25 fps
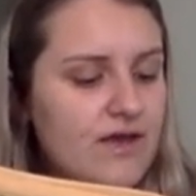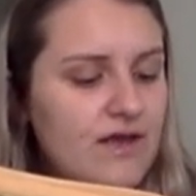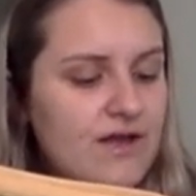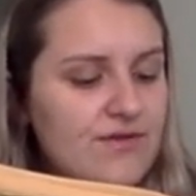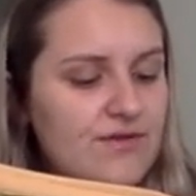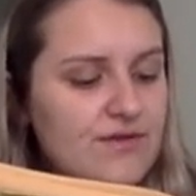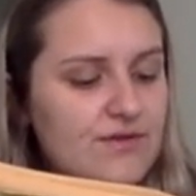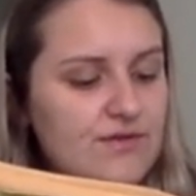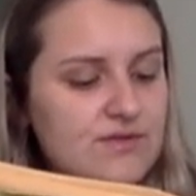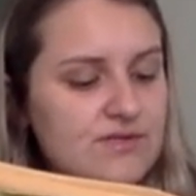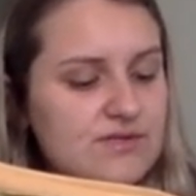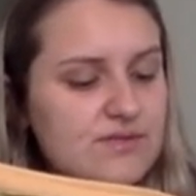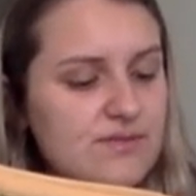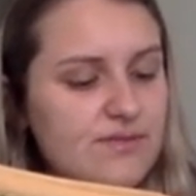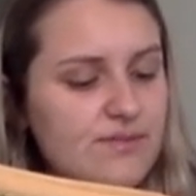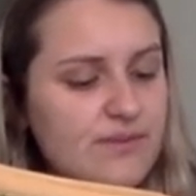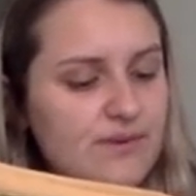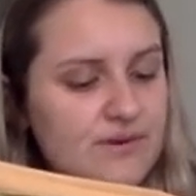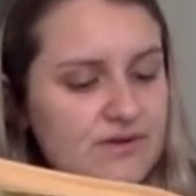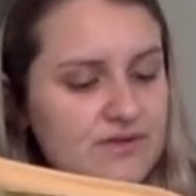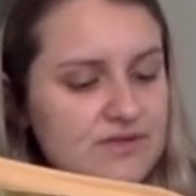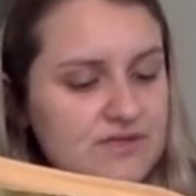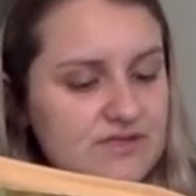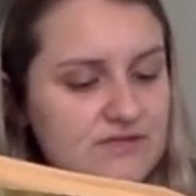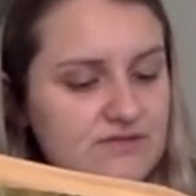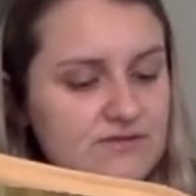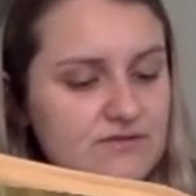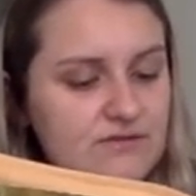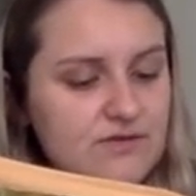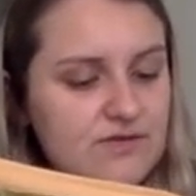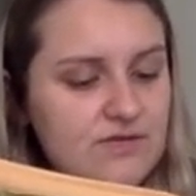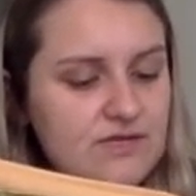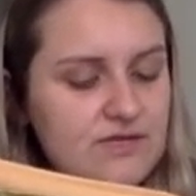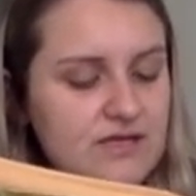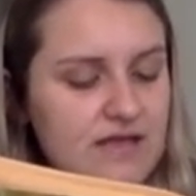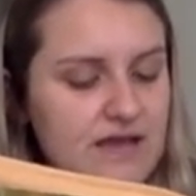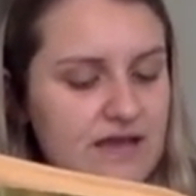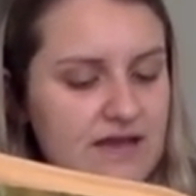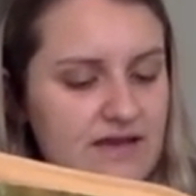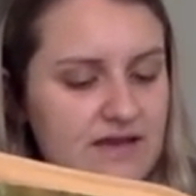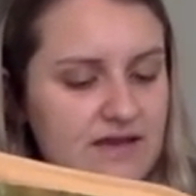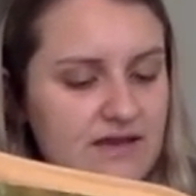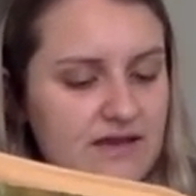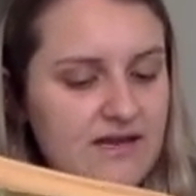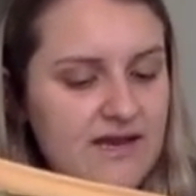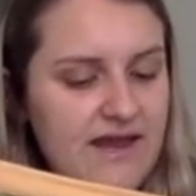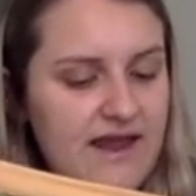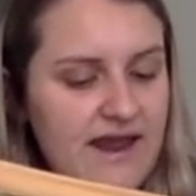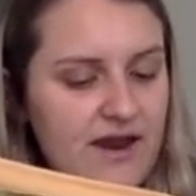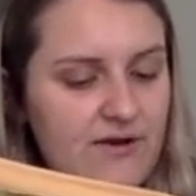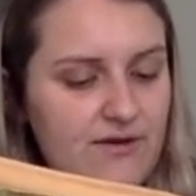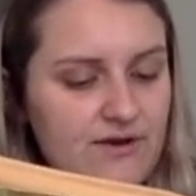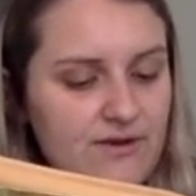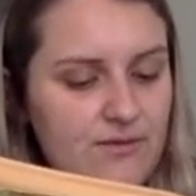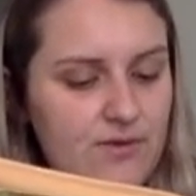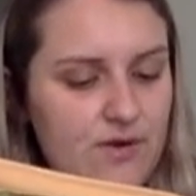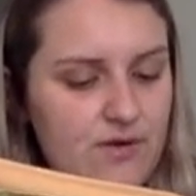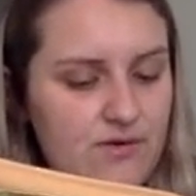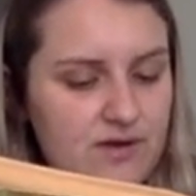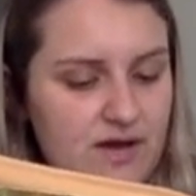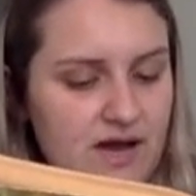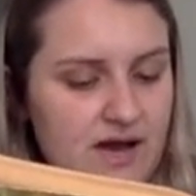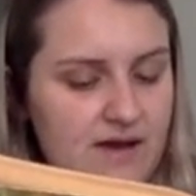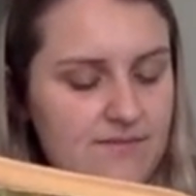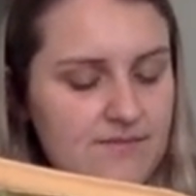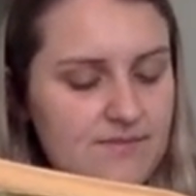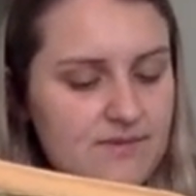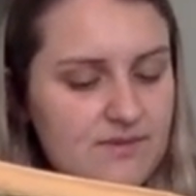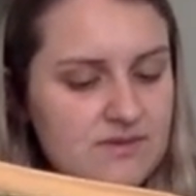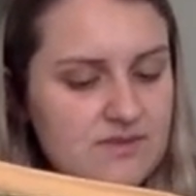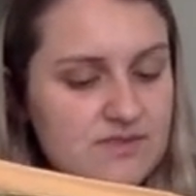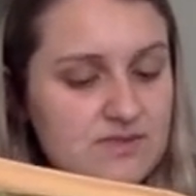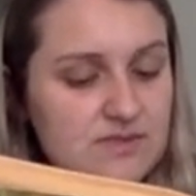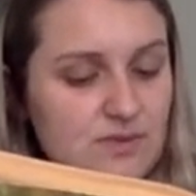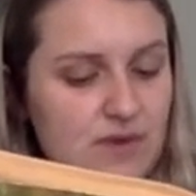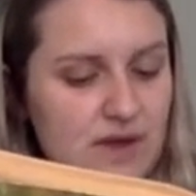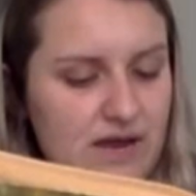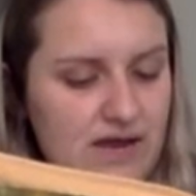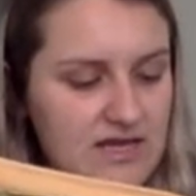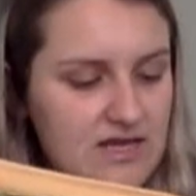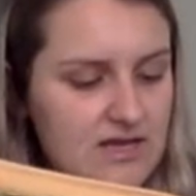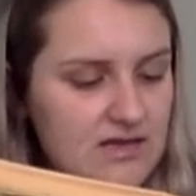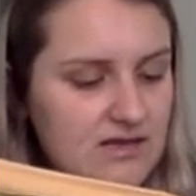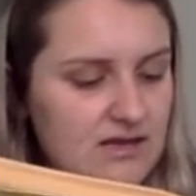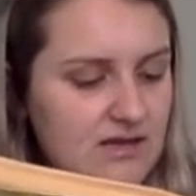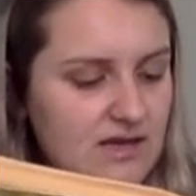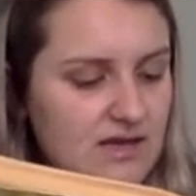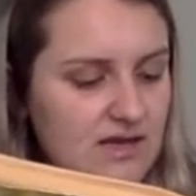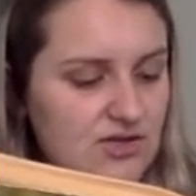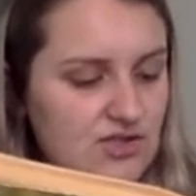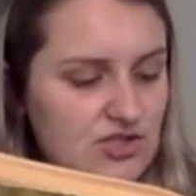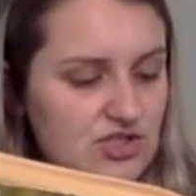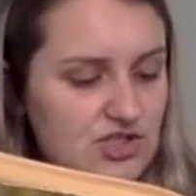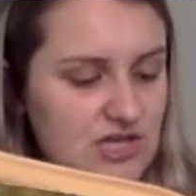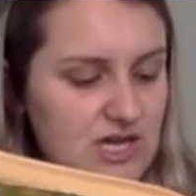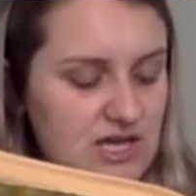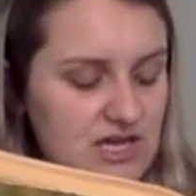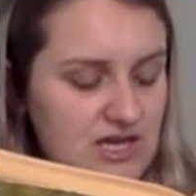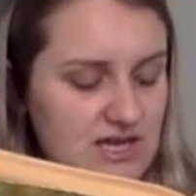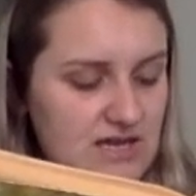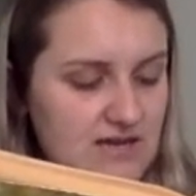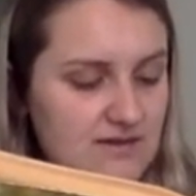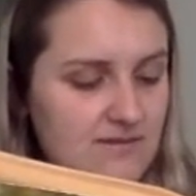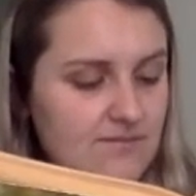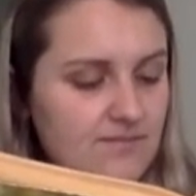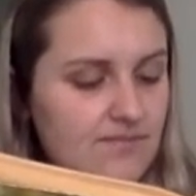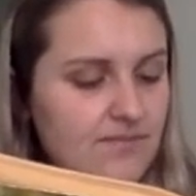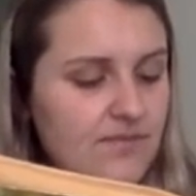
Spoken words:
There was a burst of green light, and Harry woke up, sweating and shaking.